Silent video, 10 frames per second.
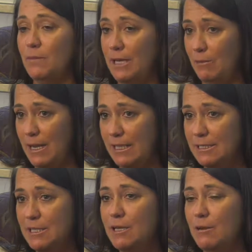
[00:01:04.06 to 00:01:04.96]
many
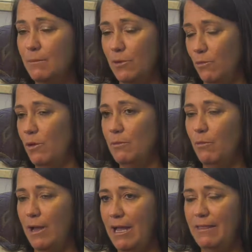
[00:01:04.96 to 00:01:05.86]
ways, but one
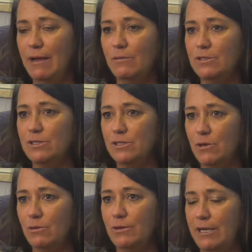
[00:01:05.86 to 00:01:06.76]
way that was
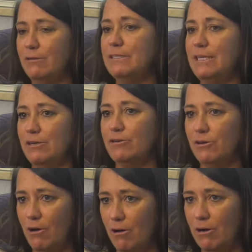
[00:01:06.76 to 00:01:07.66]
so near and dear to
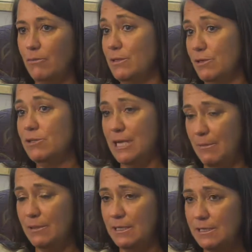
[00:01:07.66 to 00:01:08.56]
her heart was our
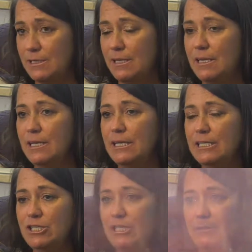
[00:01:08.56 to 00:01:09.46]
chaplains.
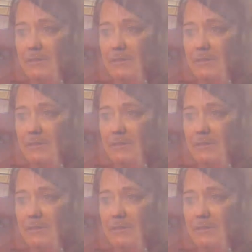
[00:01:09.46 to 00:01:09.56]
She